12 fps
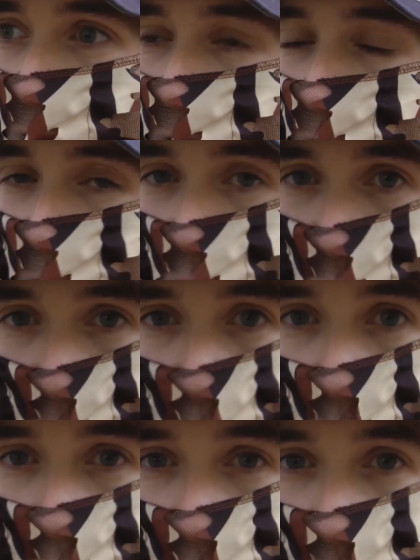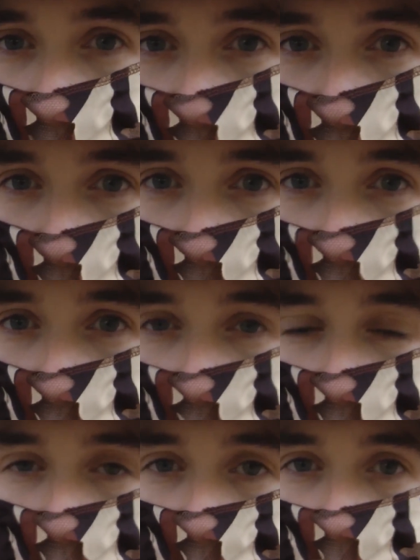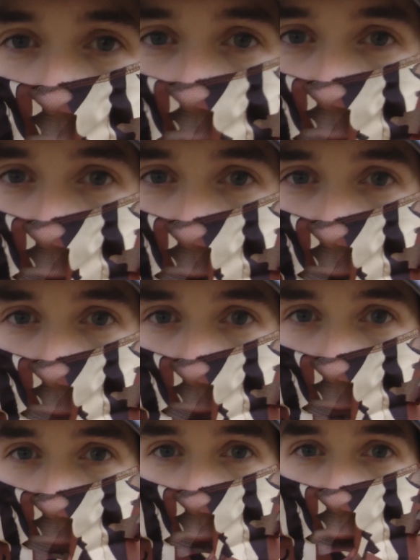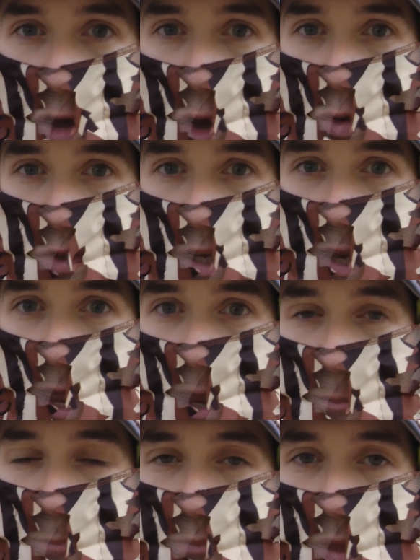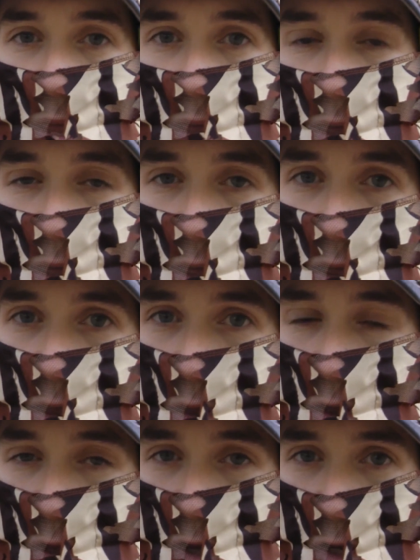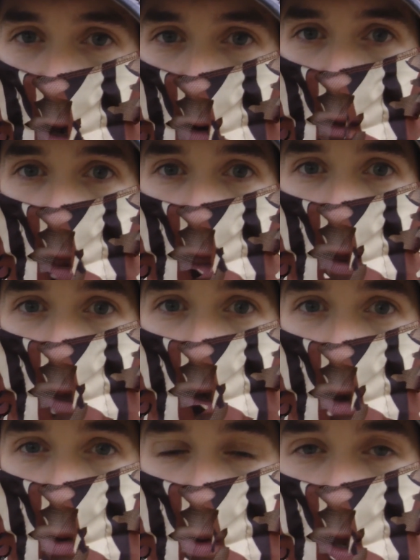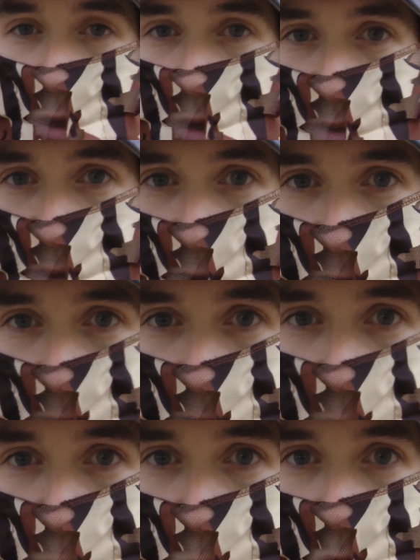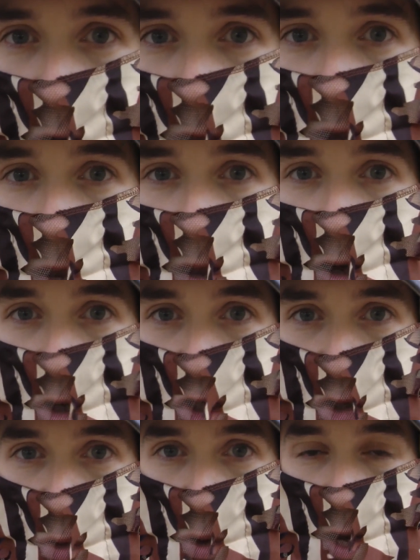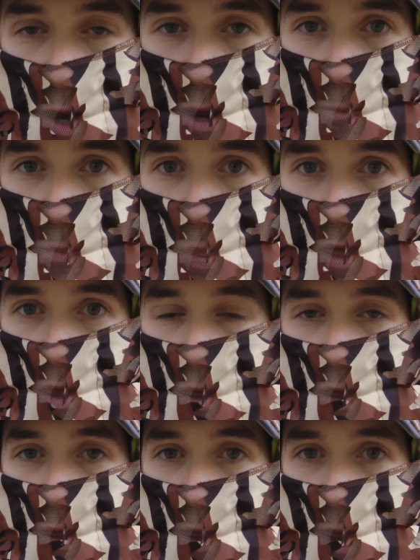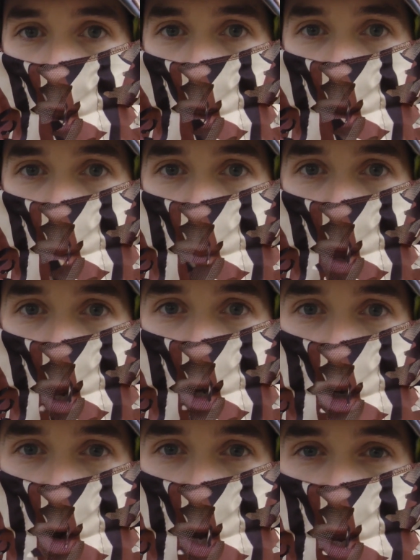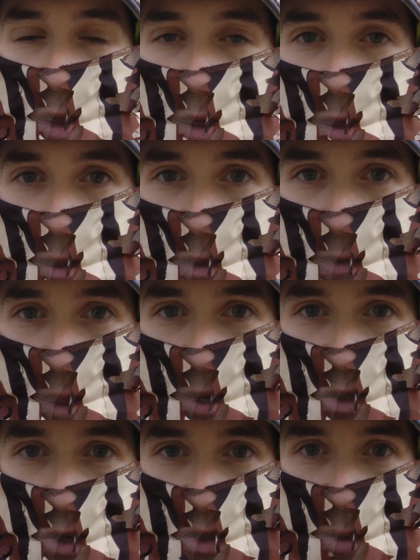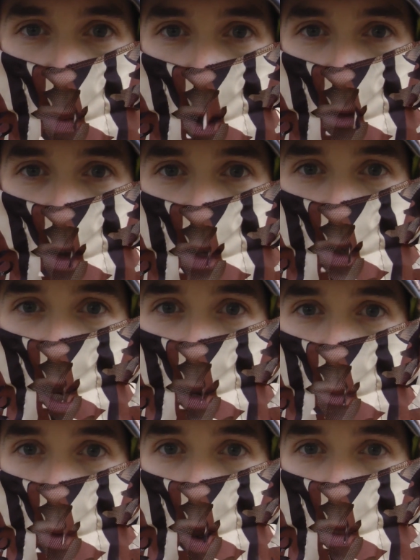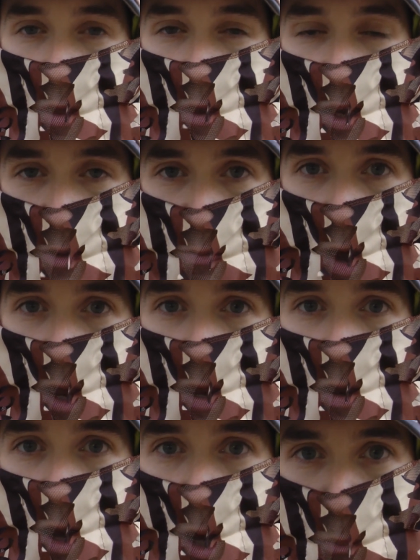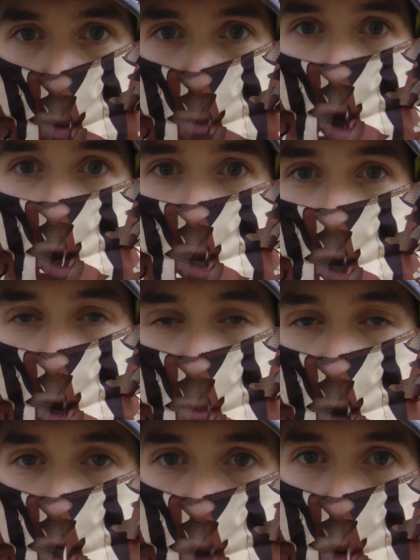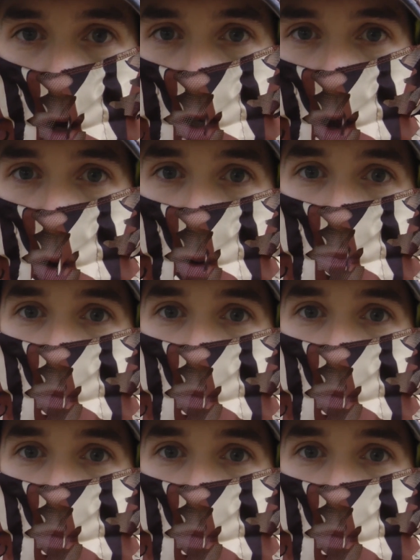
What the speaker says: And ground hunting can be a great way to get in close to game. Another thing I like to do is I like to get behind a tree, and I like to pick a tree that's just about the same width as my upper body or my torso.